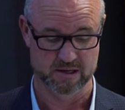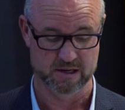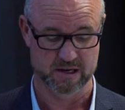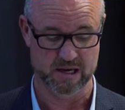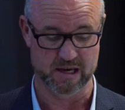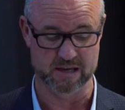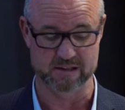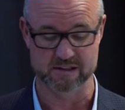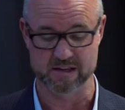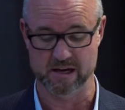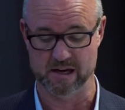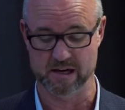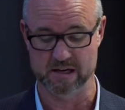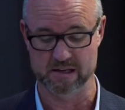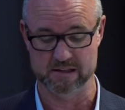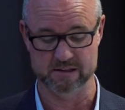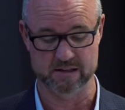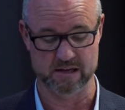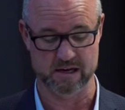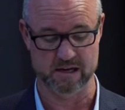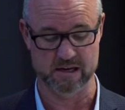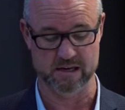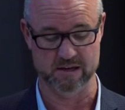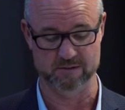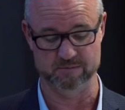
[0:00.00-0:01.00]
and
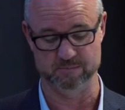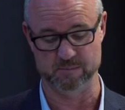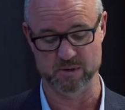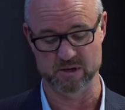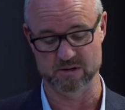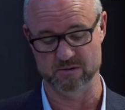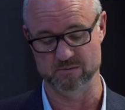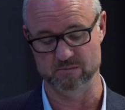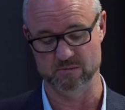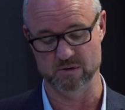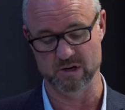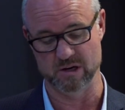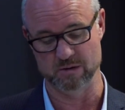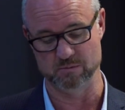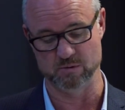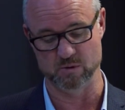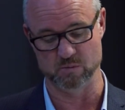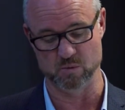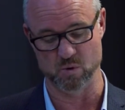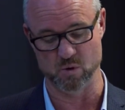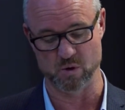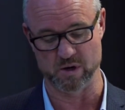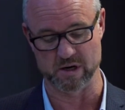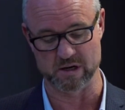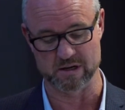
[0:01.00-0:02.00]
they have been really
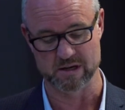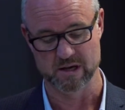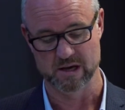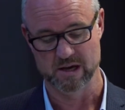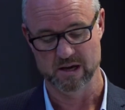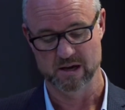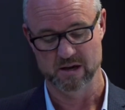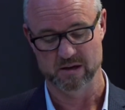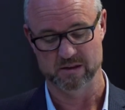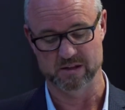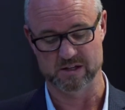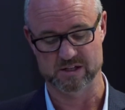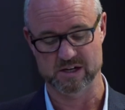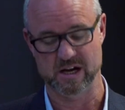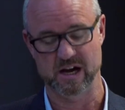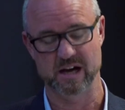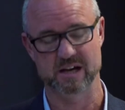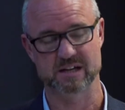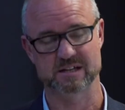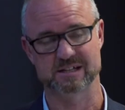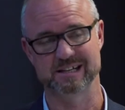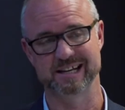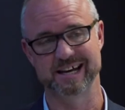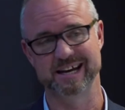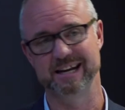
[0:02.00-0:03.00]
rewarding. The
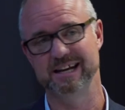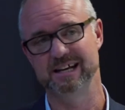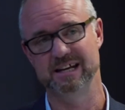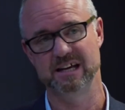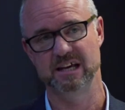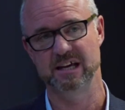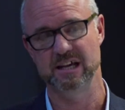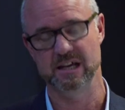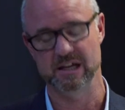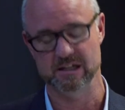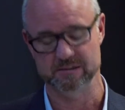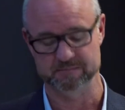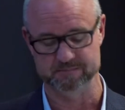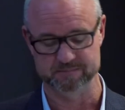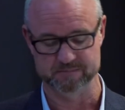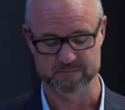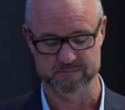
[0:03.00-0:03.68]
Charter's leading here